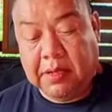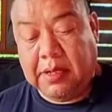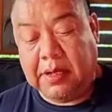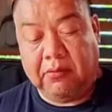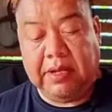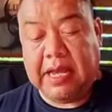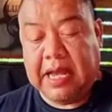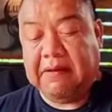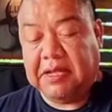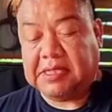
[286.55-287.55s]
Uh, we
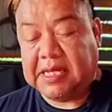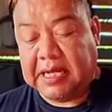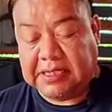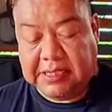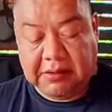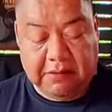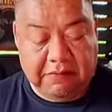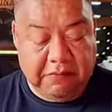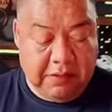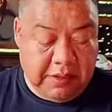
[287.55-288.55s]
have the stacks here
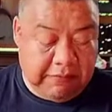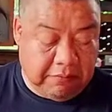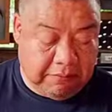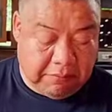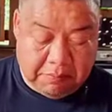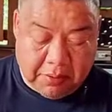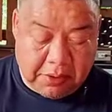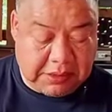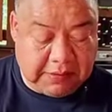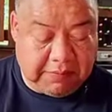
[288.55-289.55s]
of the different
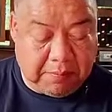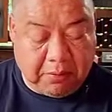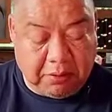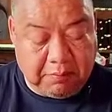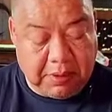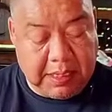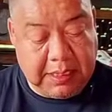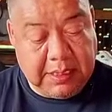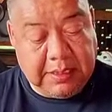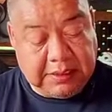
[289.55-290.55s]
parts of the pork butt.